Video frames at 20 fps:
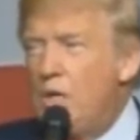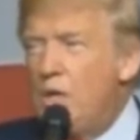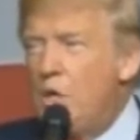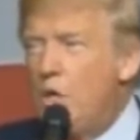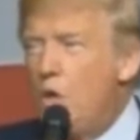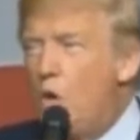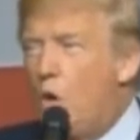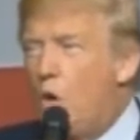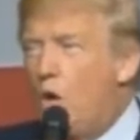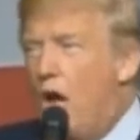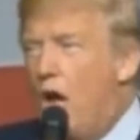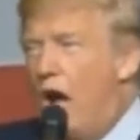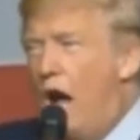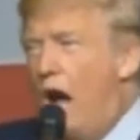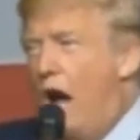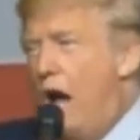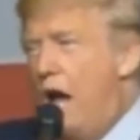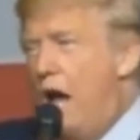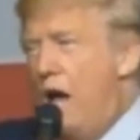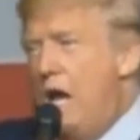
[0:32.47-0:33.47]
no
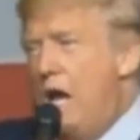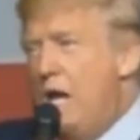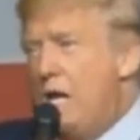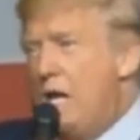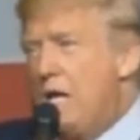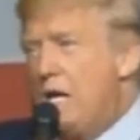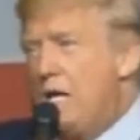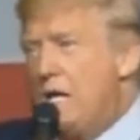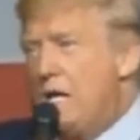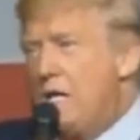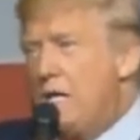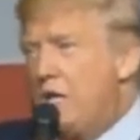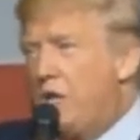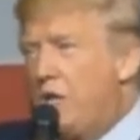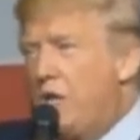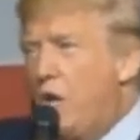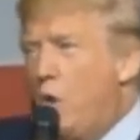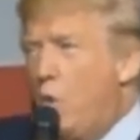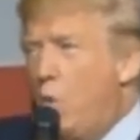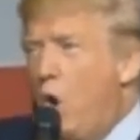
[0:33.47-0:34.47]
lie that
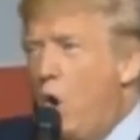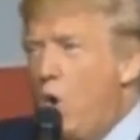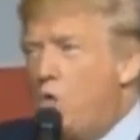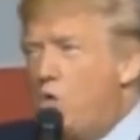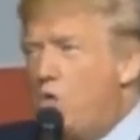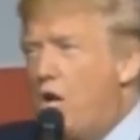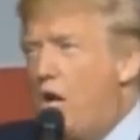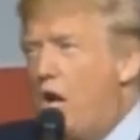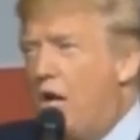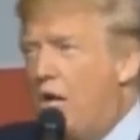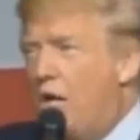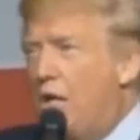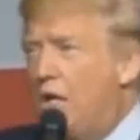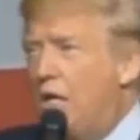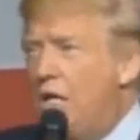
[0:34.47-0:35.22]
they won't tell,